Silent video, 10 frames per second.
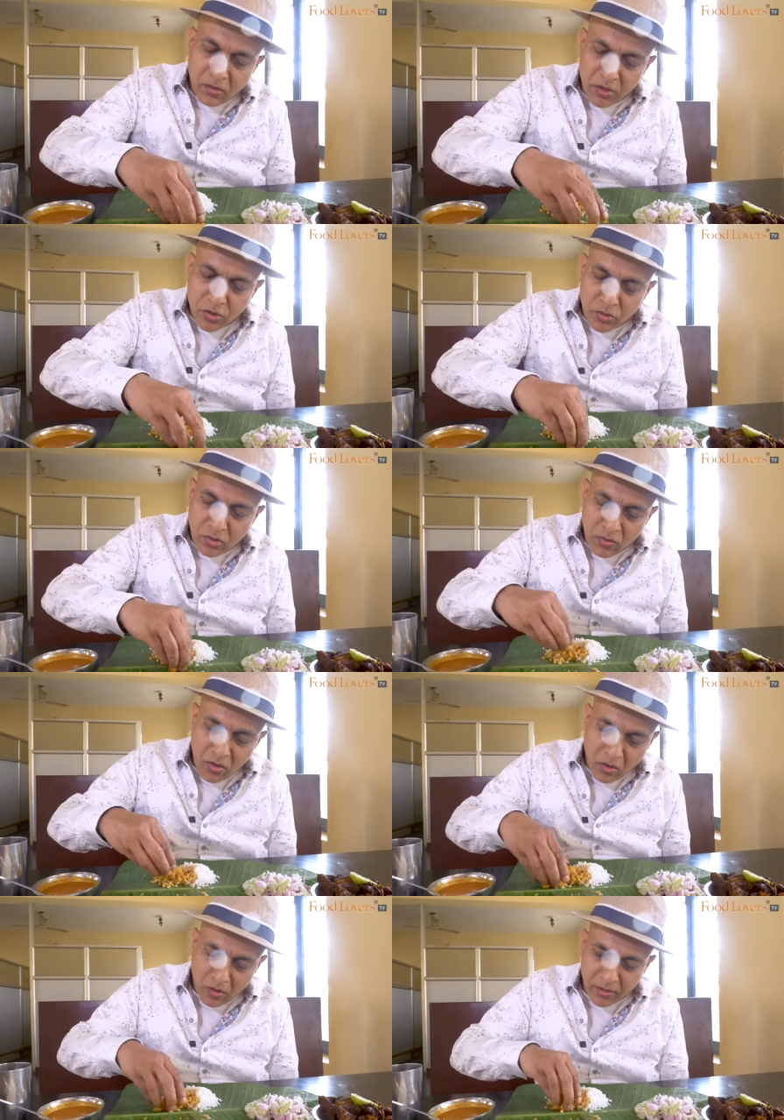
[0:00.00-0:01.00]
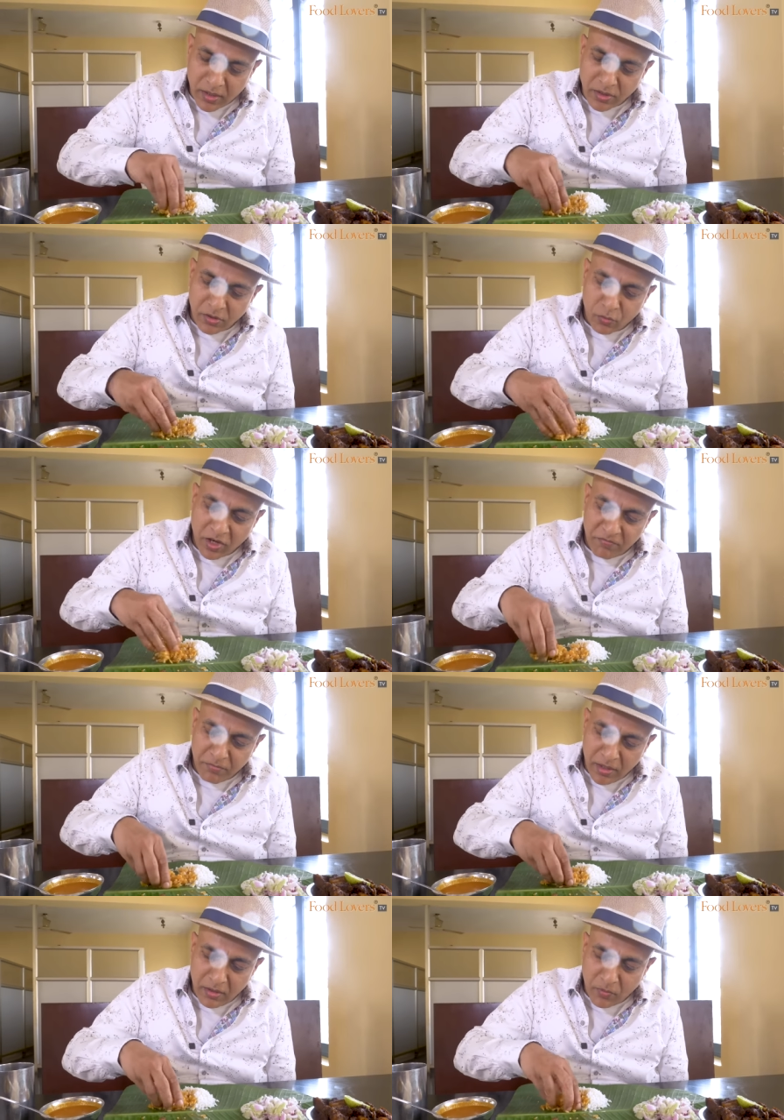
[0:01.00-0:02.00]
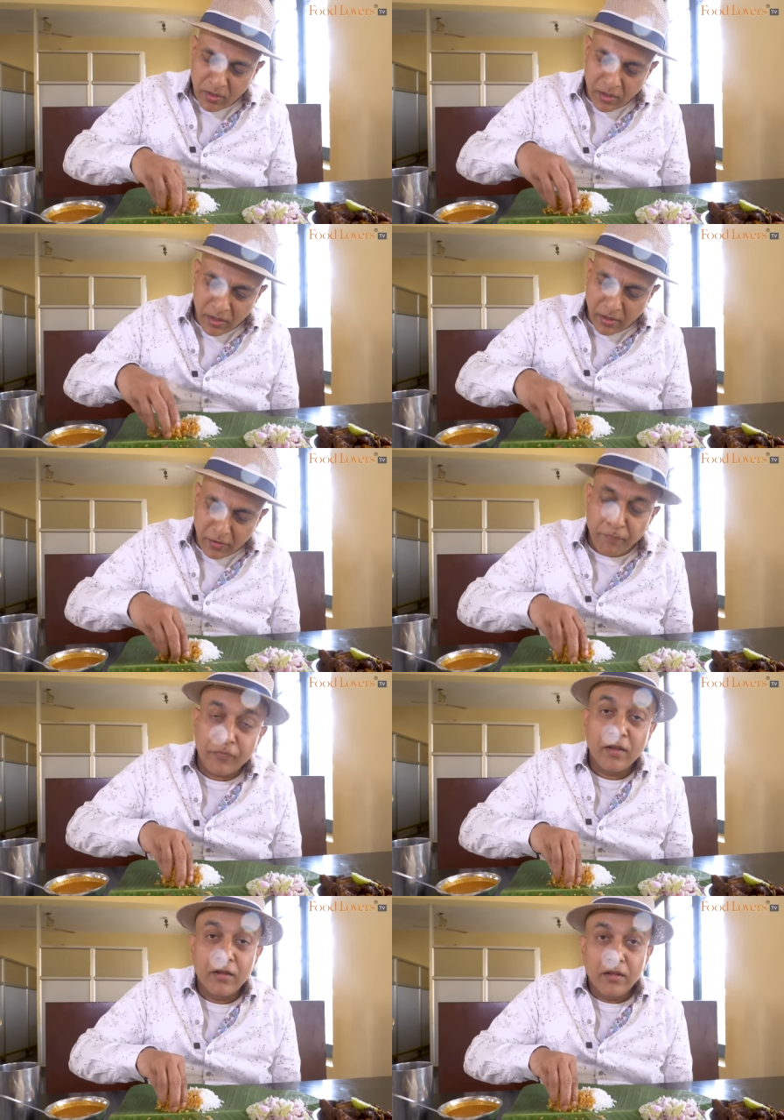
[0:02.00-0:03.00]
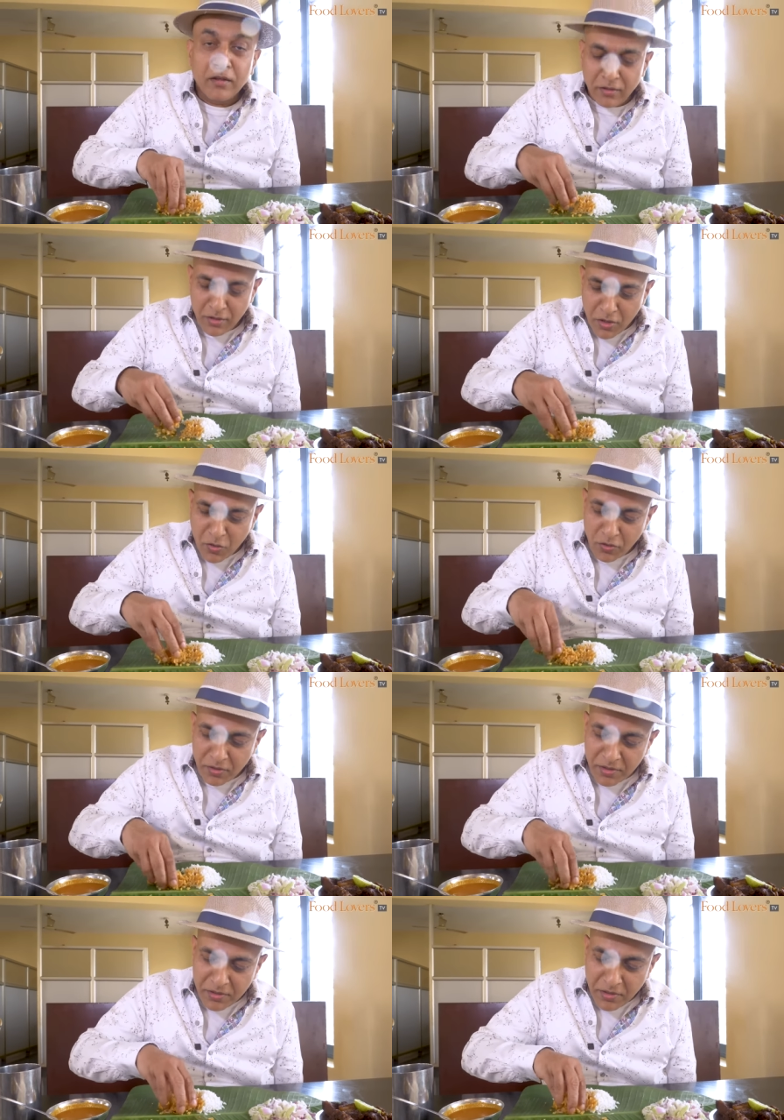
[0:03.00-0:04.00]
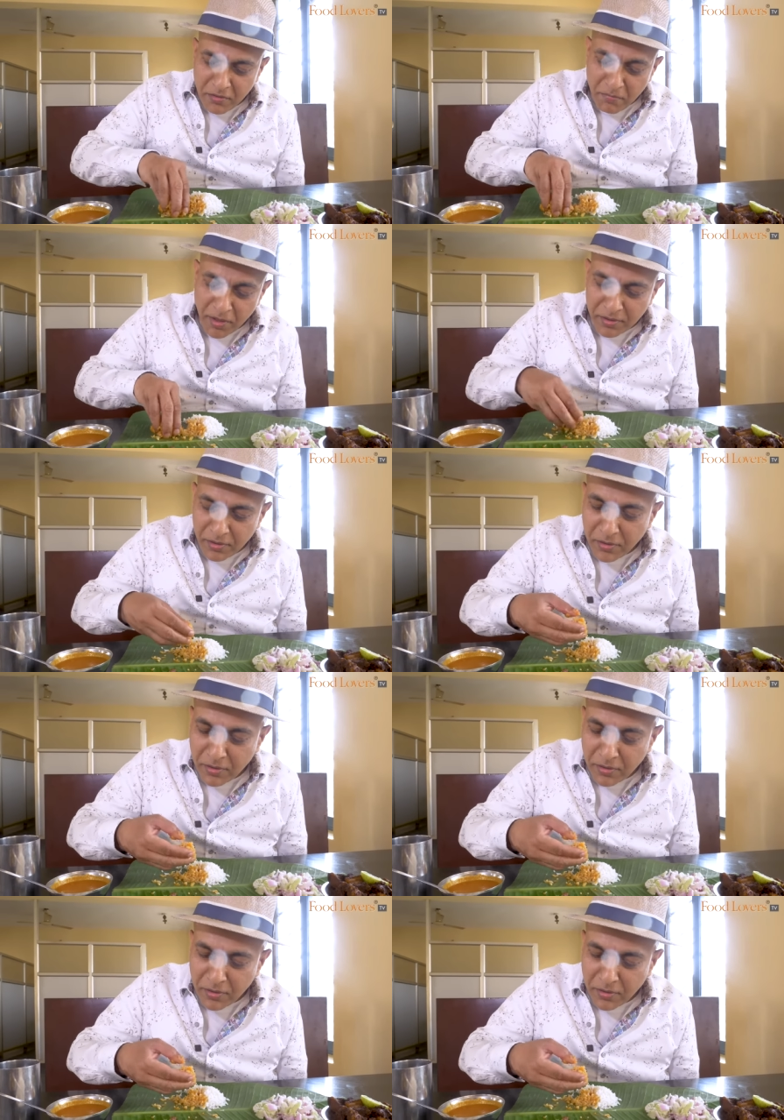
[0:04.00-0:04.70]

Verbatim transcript: Not as hot as it would have been when they cooked it, but...